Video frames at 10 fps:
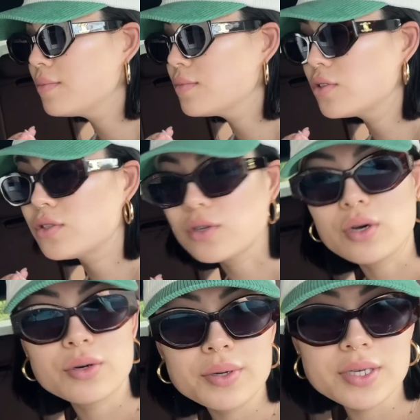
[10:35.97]

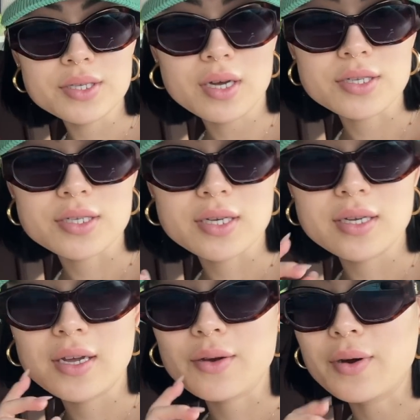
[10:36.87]
so
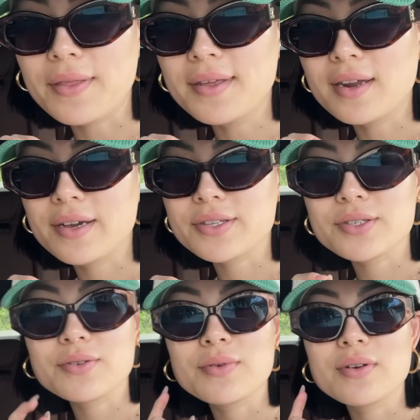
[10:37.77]
exhausted. I had quite the night.
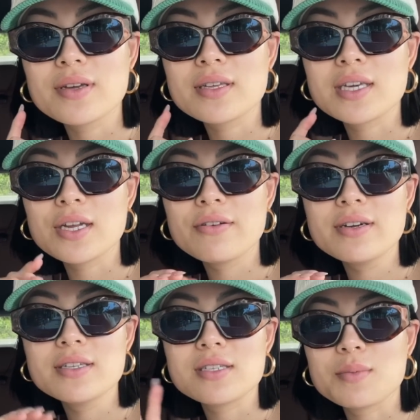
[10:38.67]
So
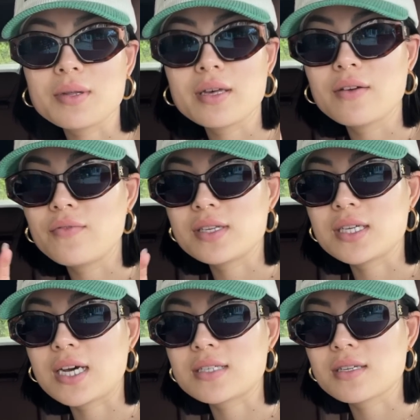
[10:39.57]
Kira is typically a
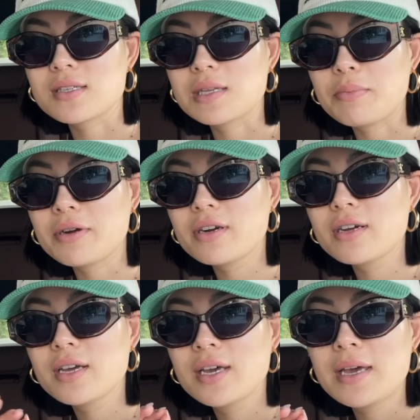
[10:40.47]
fantastic sleeper,
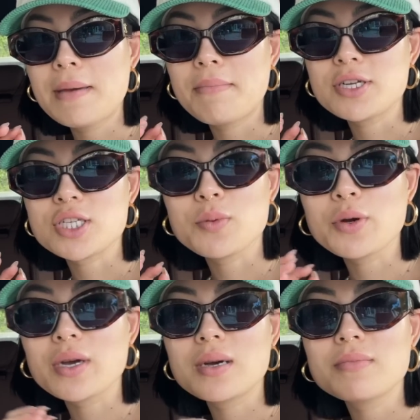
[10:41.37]
but she
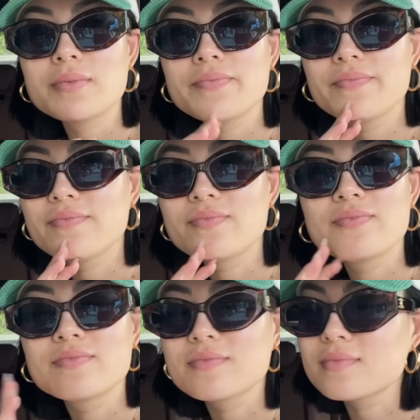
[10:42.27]
woke up
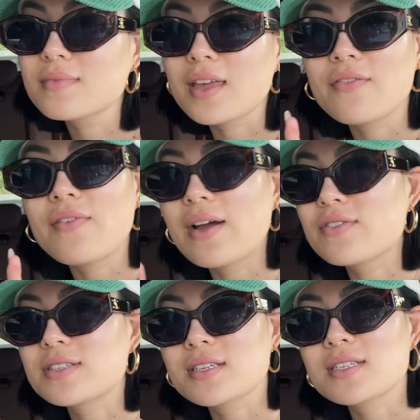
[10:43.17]
like 5
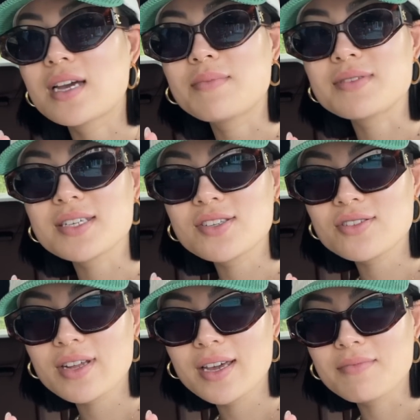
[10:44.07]
or 6 times
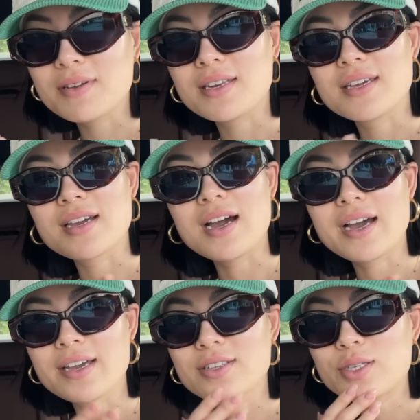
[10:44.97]
yesterday, meaning
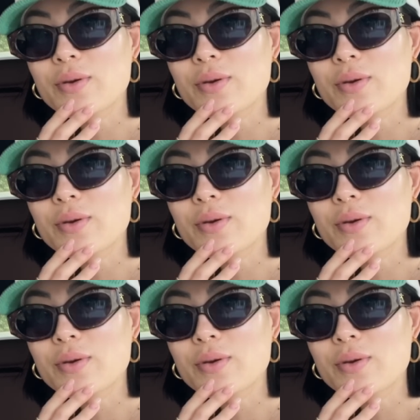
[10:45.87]
I too